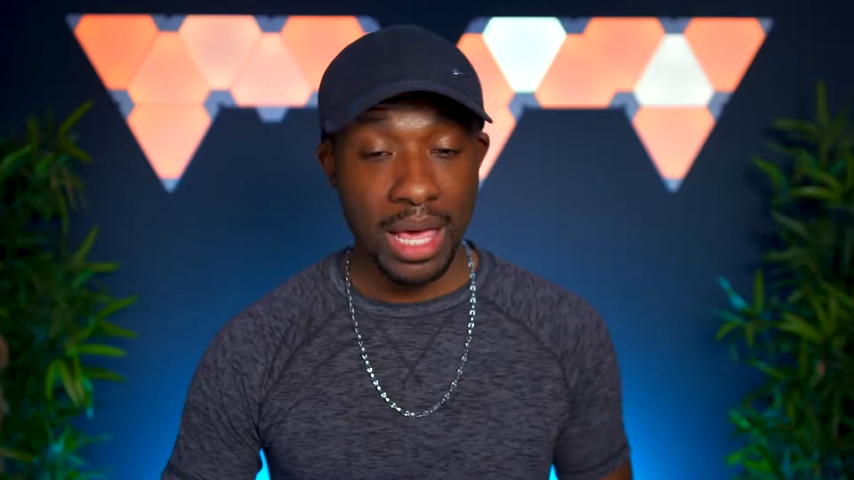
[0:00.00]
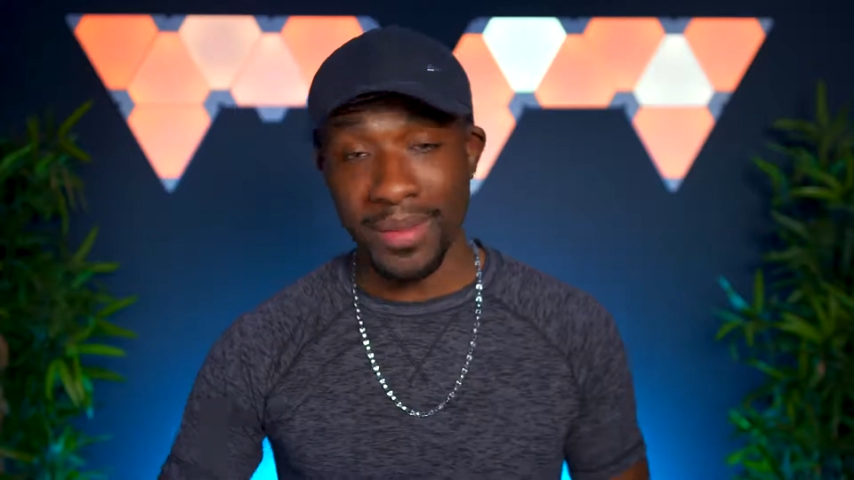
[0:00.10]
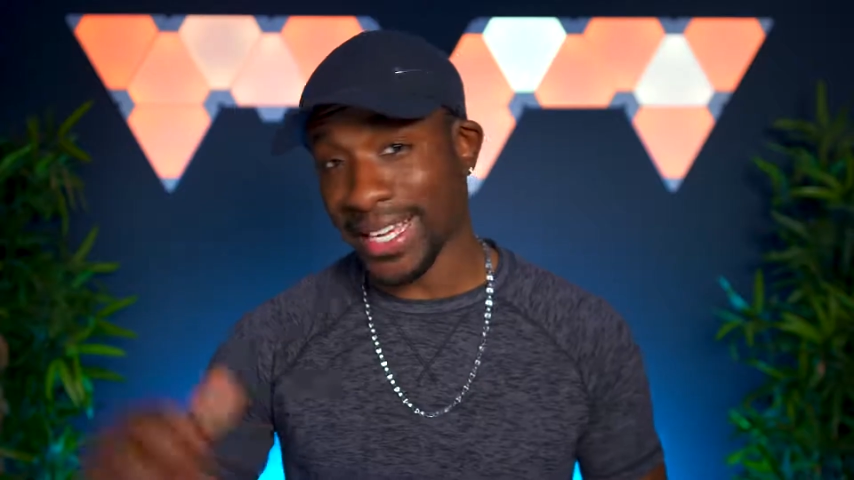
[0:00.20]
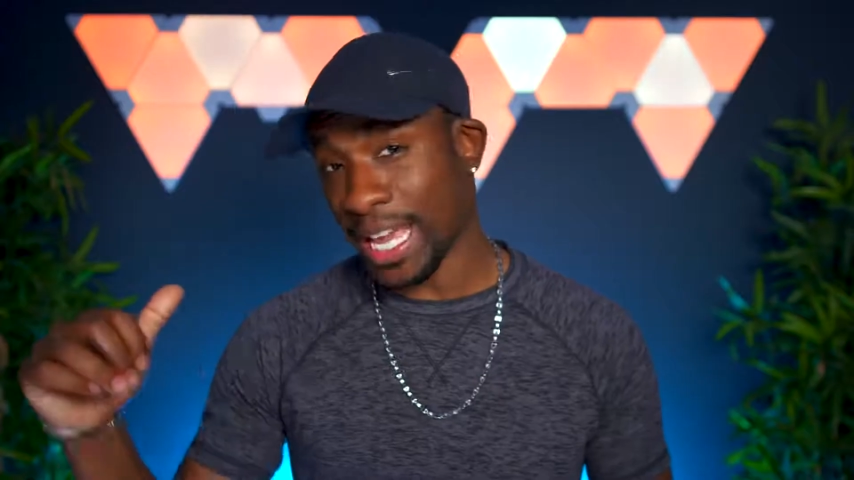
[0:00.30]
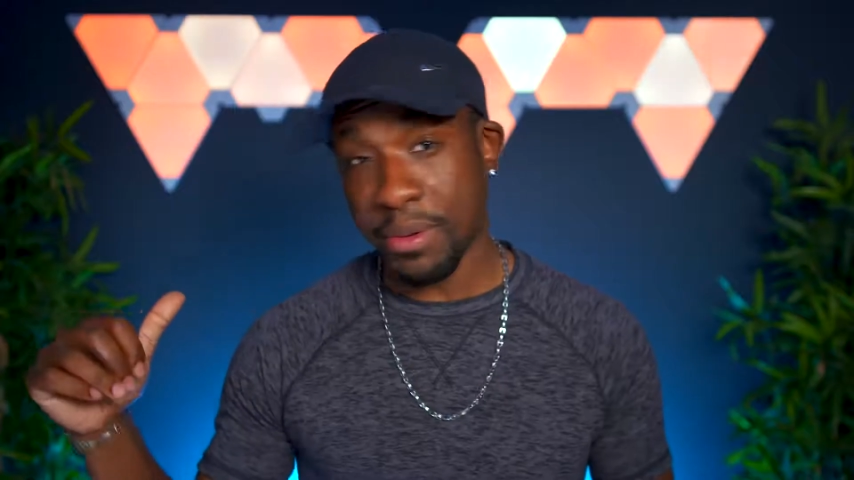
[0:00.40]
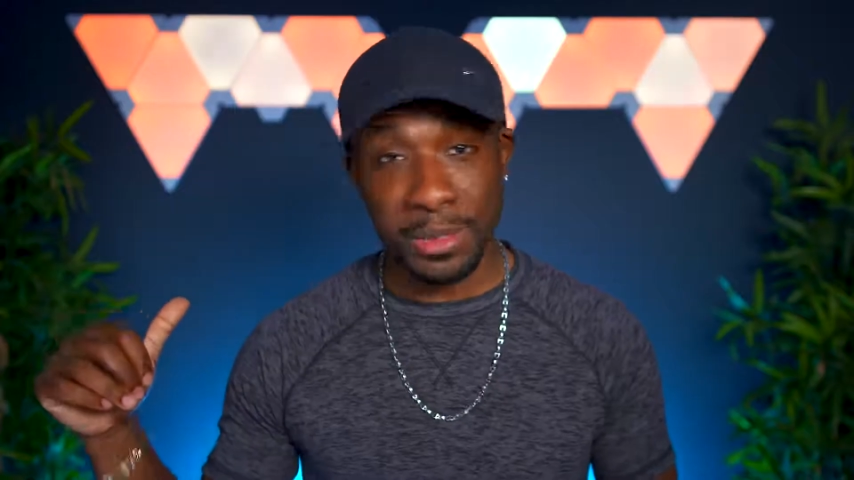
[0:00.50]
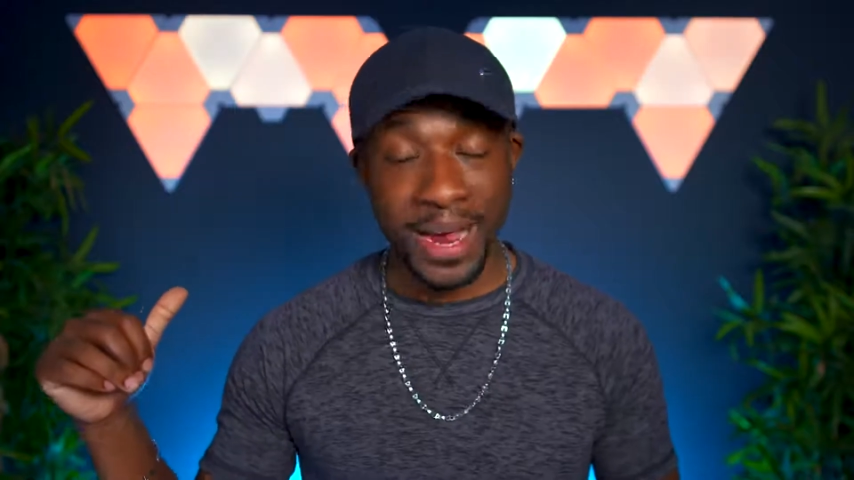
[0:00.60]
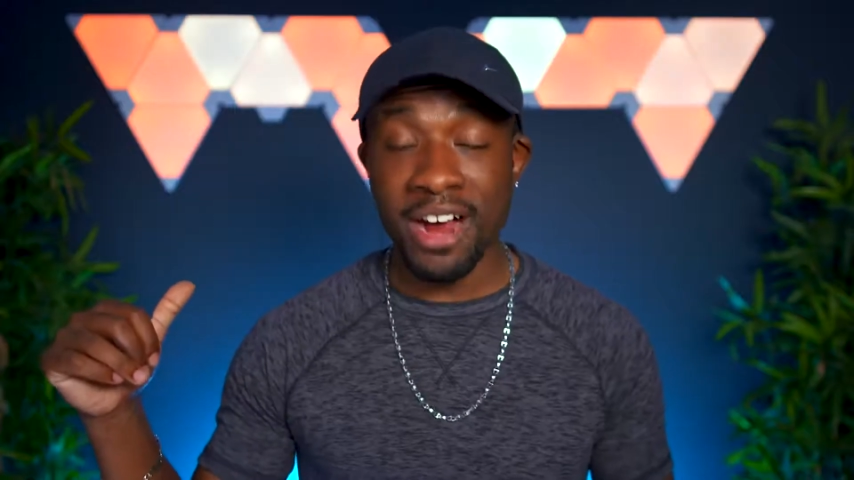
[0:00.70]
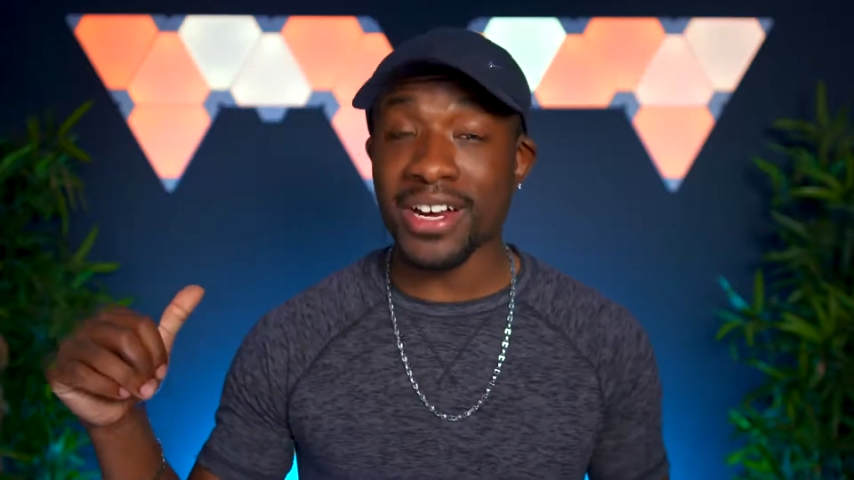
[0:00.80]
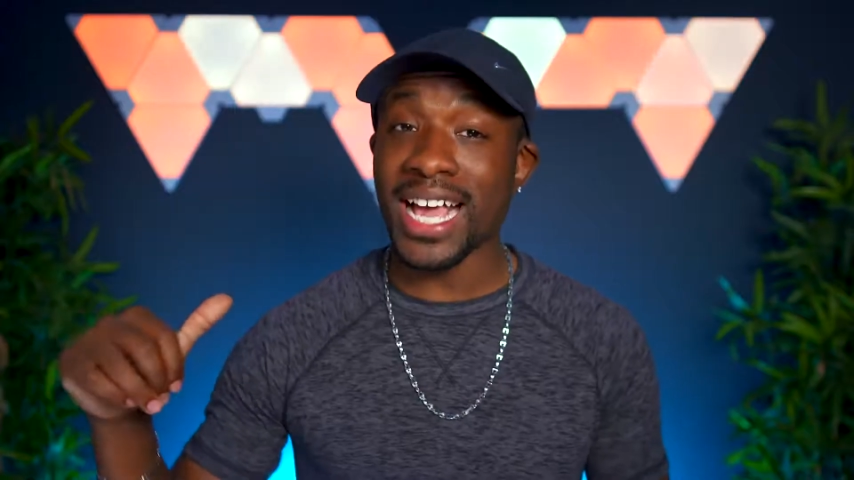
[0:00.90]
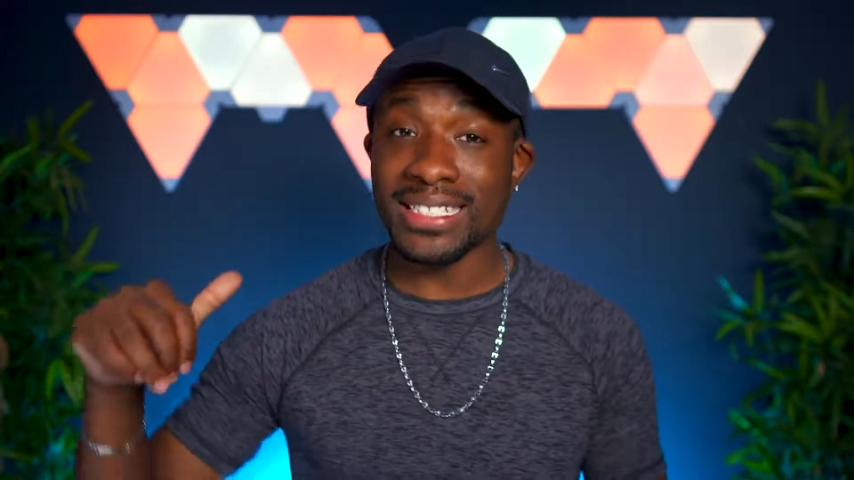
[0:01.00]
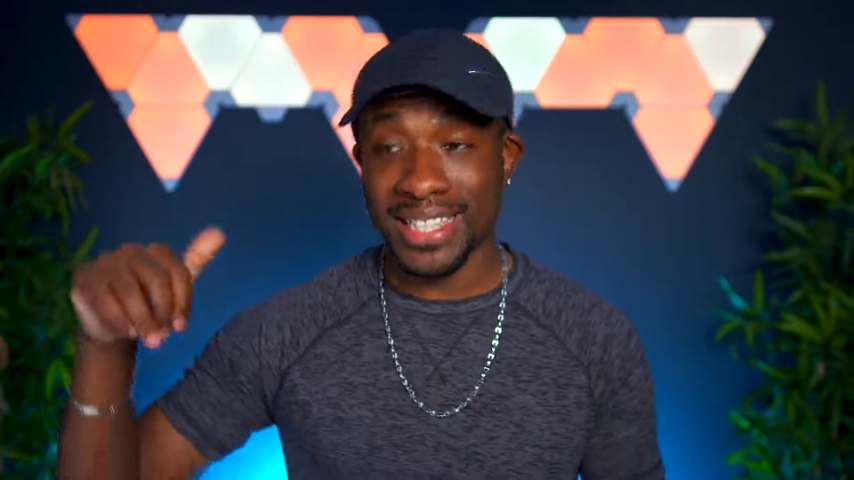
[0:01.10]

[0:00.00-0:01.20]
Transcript: In my Gamer's Paradise,